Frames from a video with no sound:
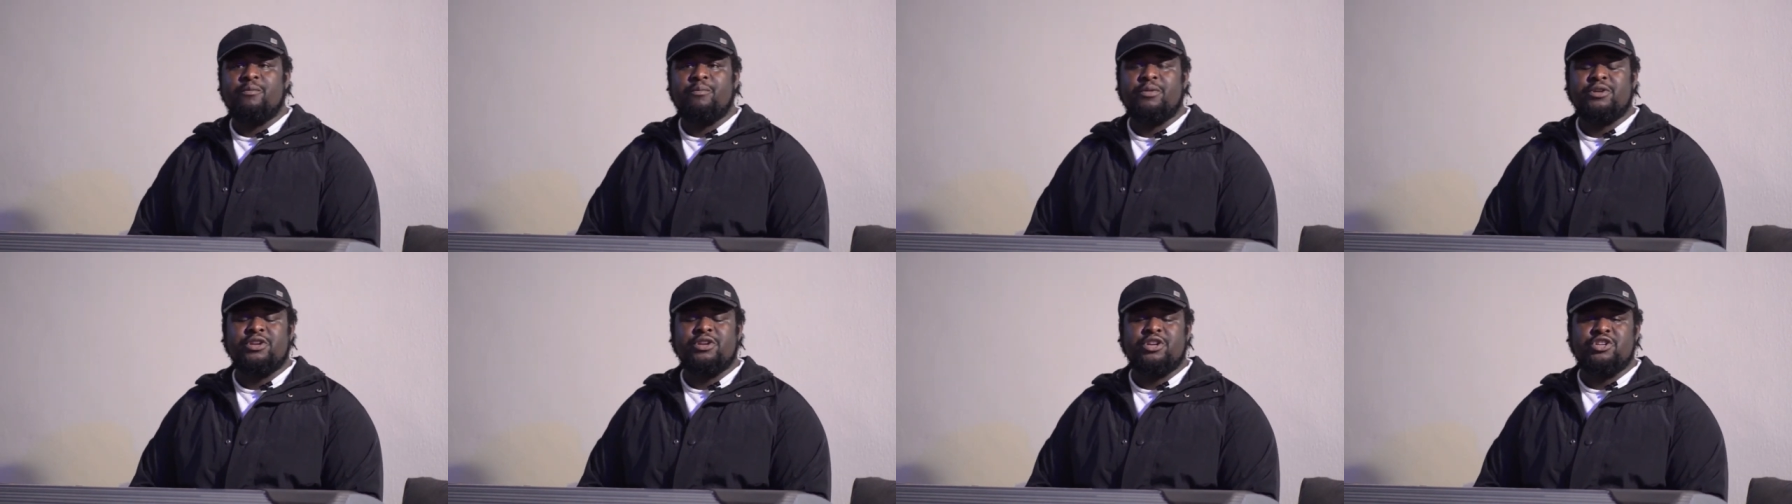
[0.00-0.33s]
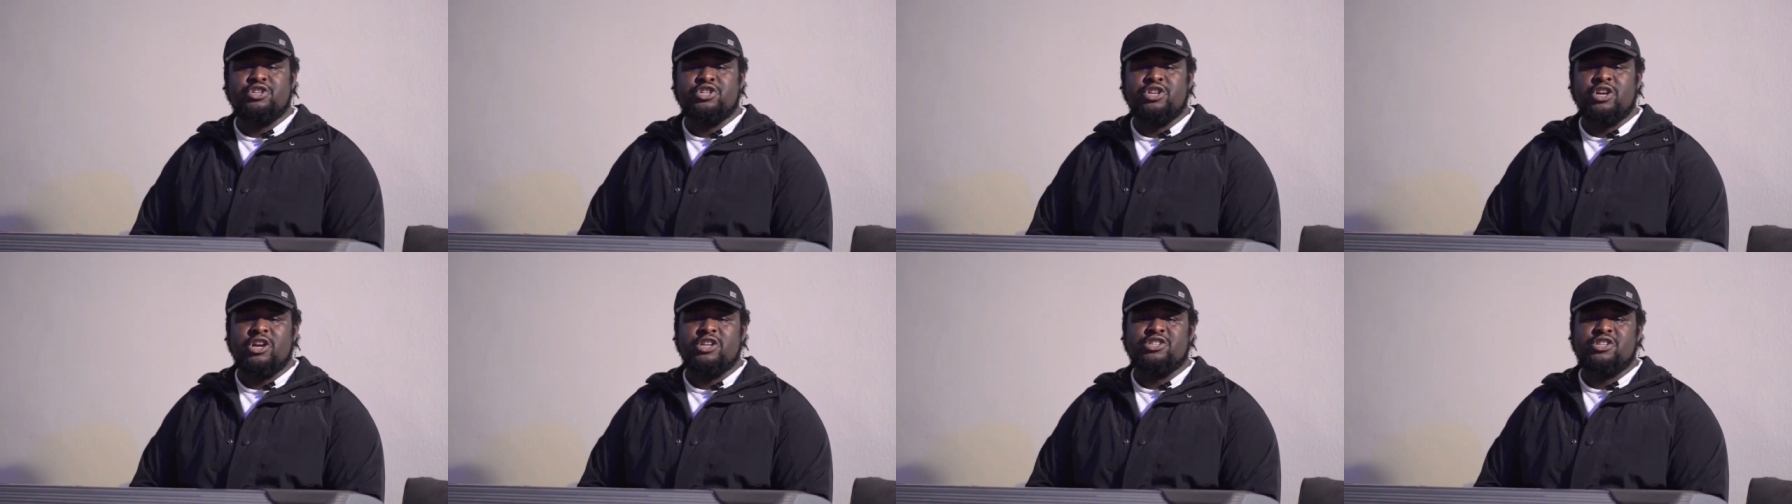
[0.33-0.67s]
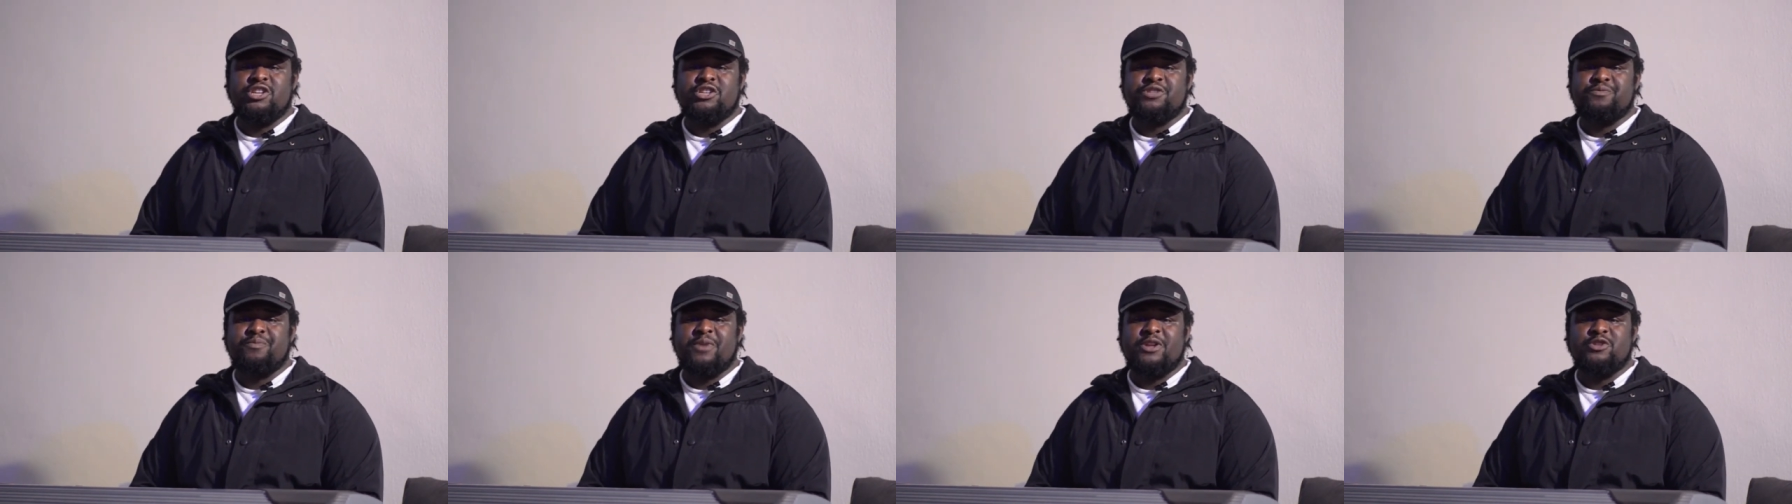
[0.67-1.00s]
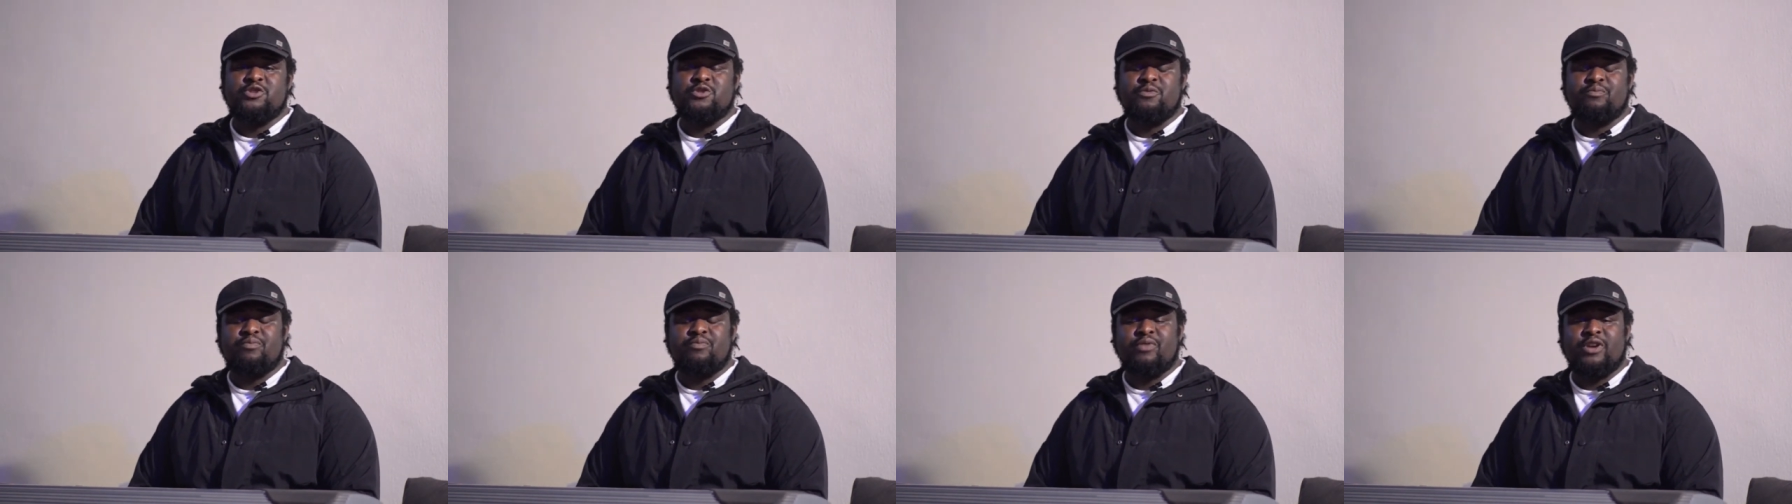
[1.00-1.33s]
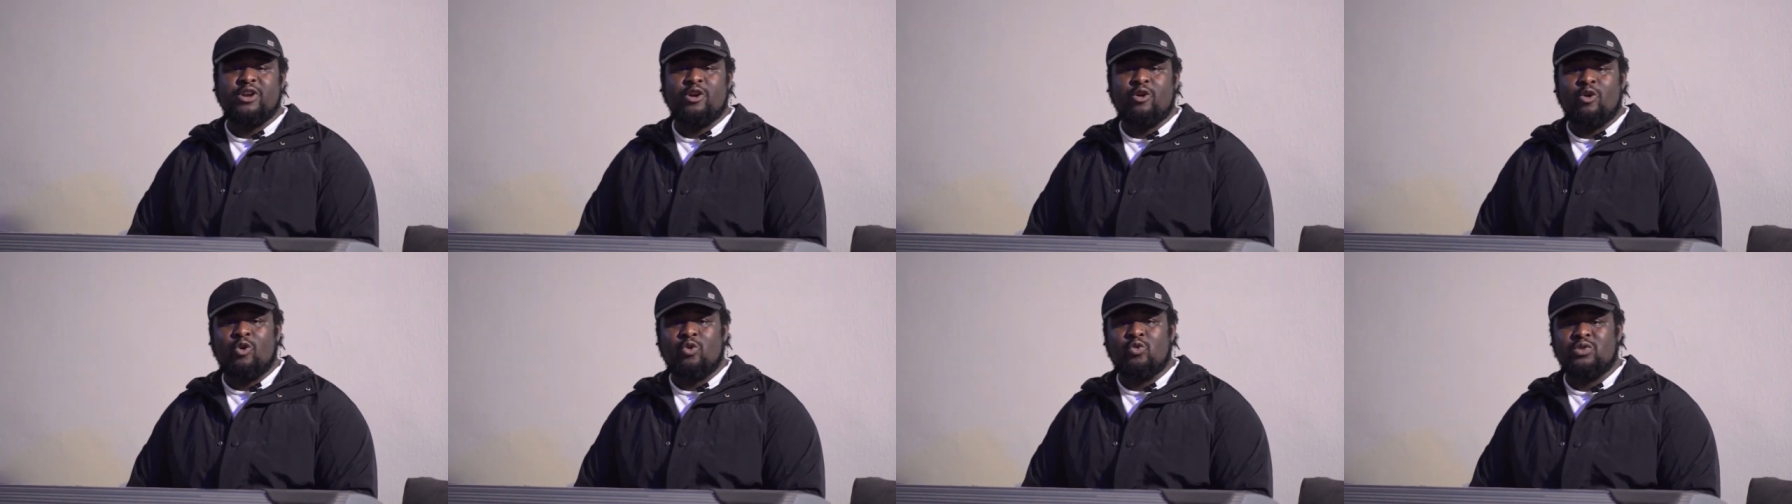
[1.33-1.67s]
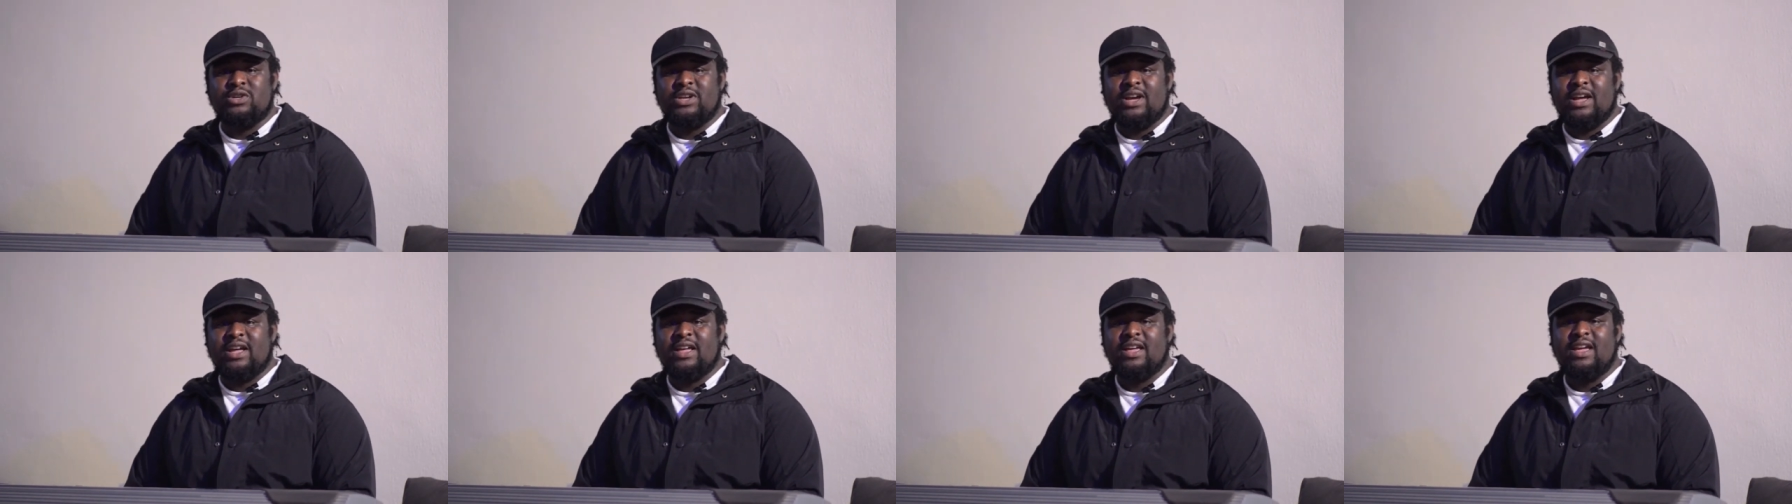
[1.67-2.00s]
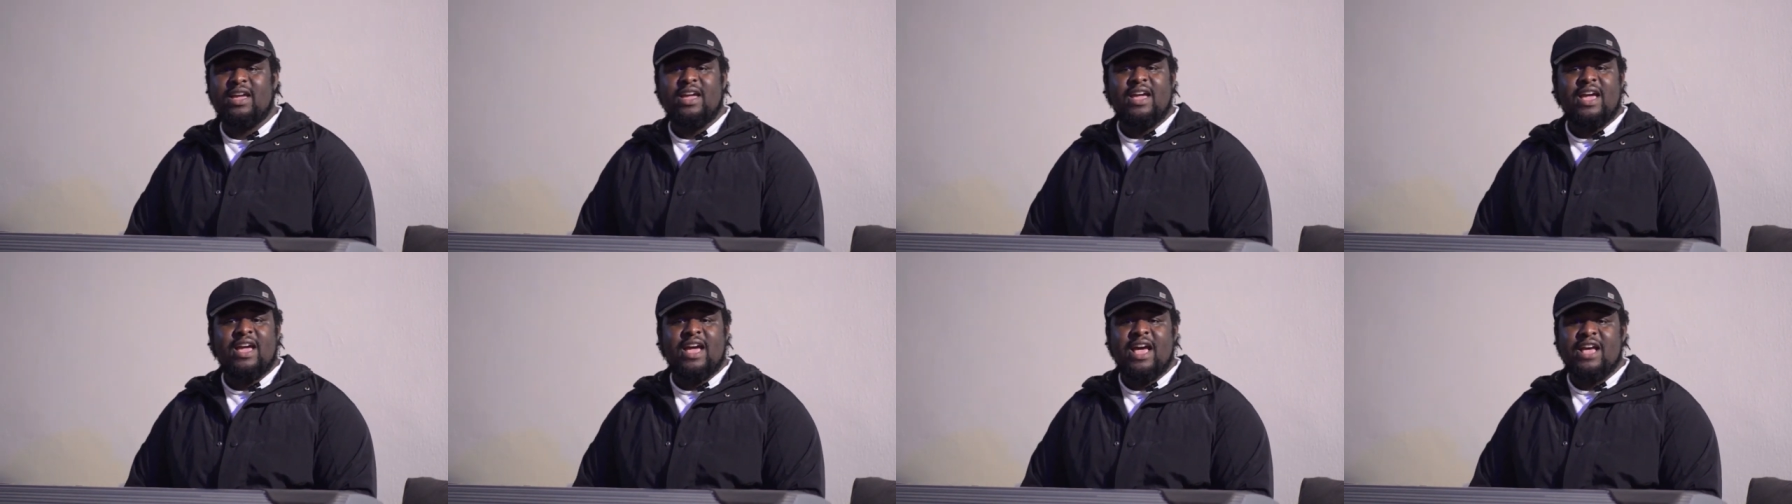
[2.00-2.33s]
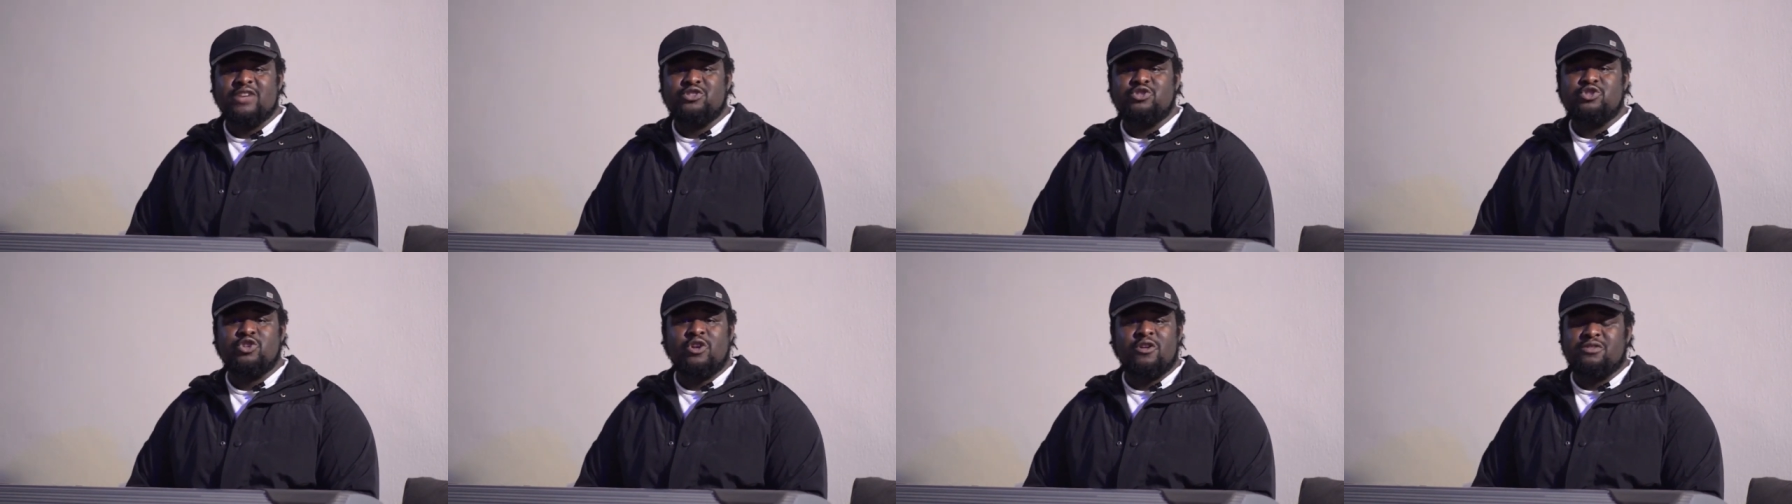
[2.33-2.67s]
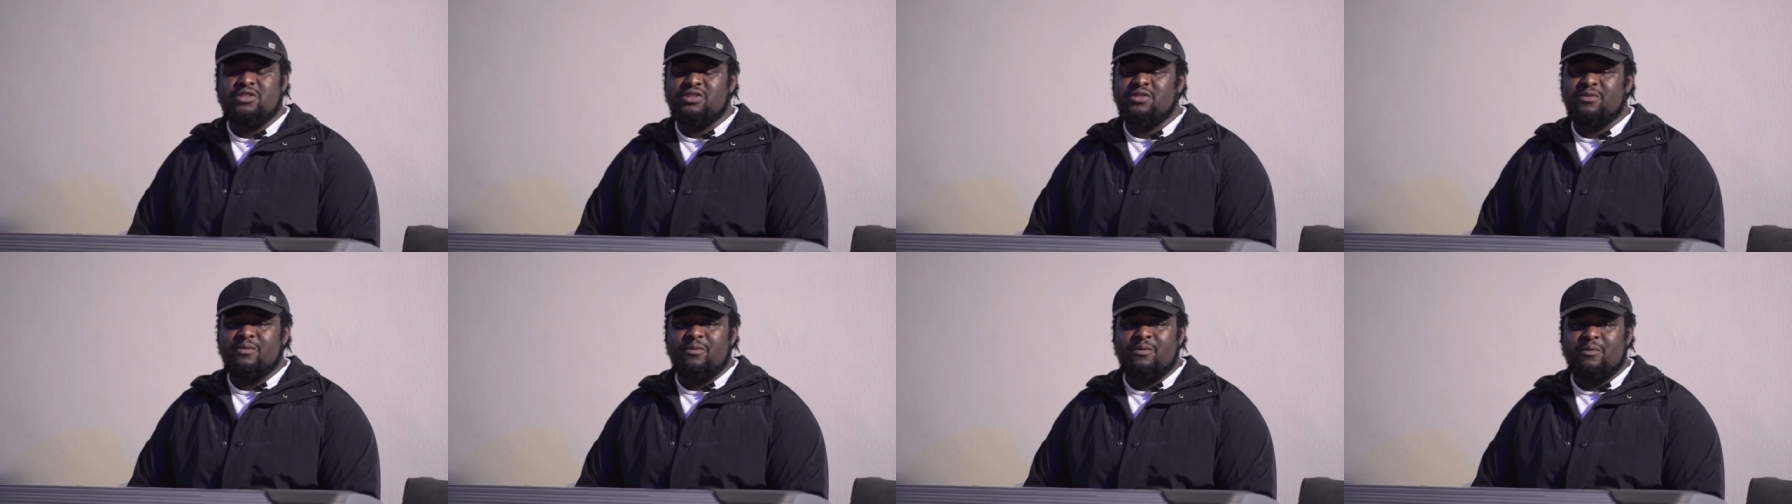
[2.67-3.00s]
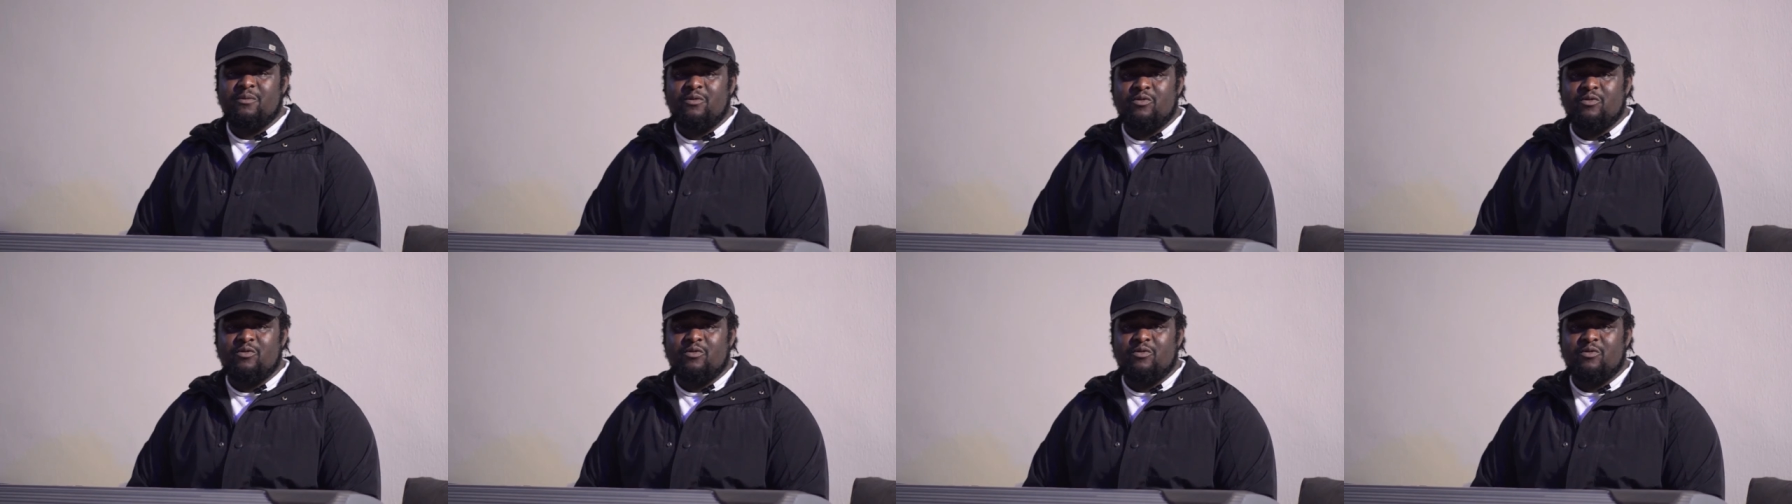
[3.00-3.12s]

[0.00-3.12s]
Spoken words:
but the church that is meant to bring order has not